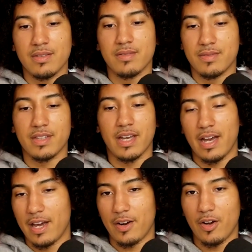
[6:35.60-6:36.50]

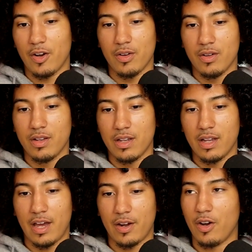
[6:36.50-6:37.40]
Yeah, at all.
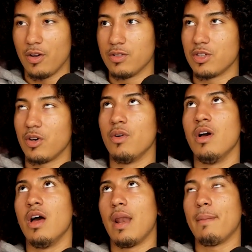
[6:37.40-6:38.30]
At all. So
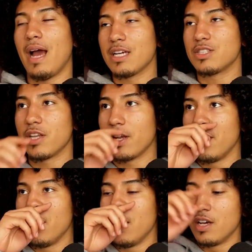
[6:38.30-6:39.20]
let me ask you then.
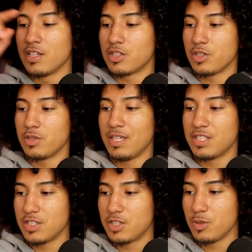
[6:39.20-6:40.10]
So you
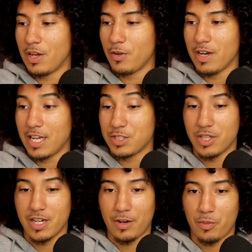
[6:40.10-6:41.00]
mentioned too that you realized you
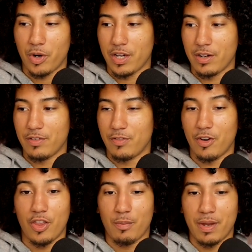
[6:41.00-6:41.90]
didn't like working for
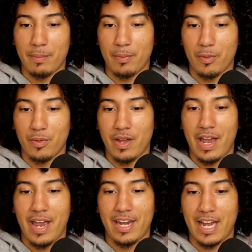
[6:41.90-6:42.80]
other people,
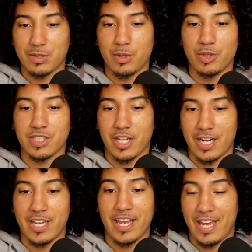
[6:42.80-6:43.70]
and that's when you decided to
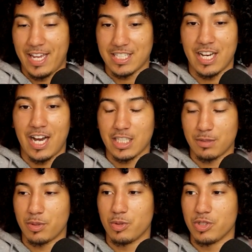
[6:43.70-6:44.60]
get into
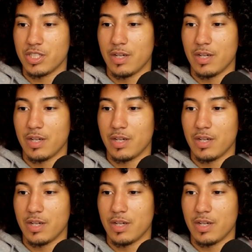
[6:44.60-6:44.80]
entrepreneurship.